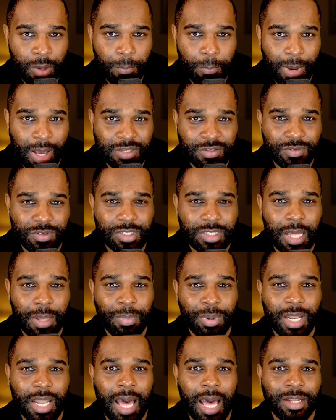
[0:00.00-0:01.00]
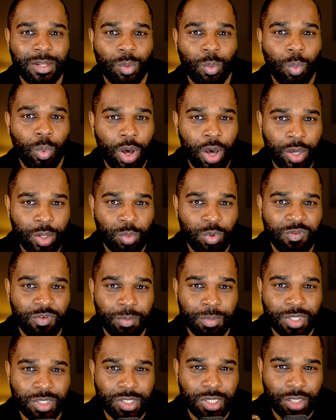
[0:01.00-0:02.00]
Max Verstappen had a word with
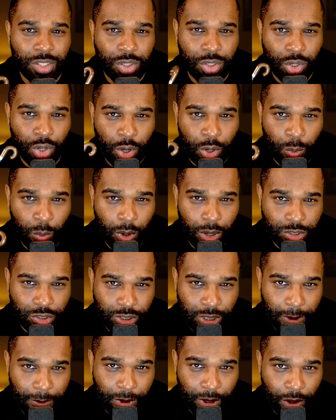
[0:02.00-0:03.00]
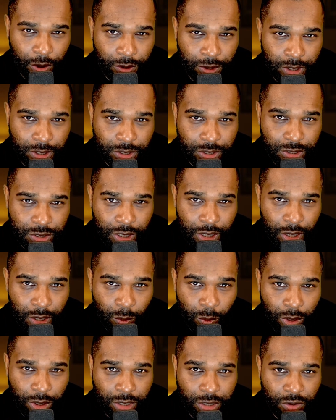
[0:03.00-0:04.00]
him and said, you know what, chap, going into
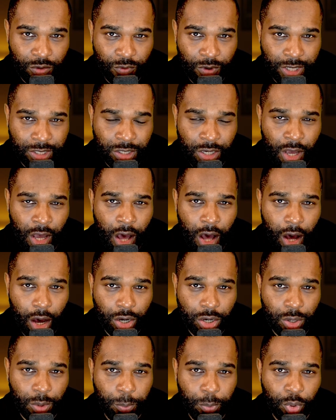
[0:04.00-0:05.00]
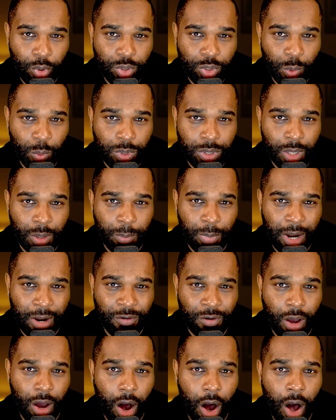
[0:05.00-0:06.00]
turn one in the race, I'm going to put you in the barrier.